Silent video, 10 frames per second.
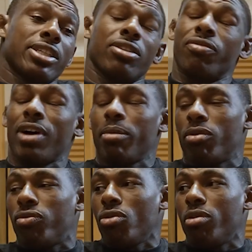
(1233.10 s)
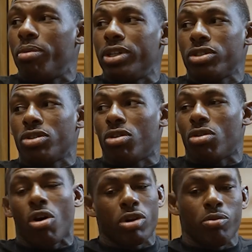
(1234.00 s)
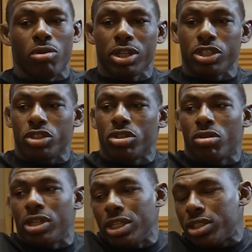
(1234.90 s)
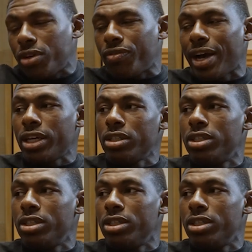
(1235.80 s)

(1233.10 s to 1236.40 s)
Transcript: seen him fight before, but you know, Cody Brundage, you know, he a tough fighter.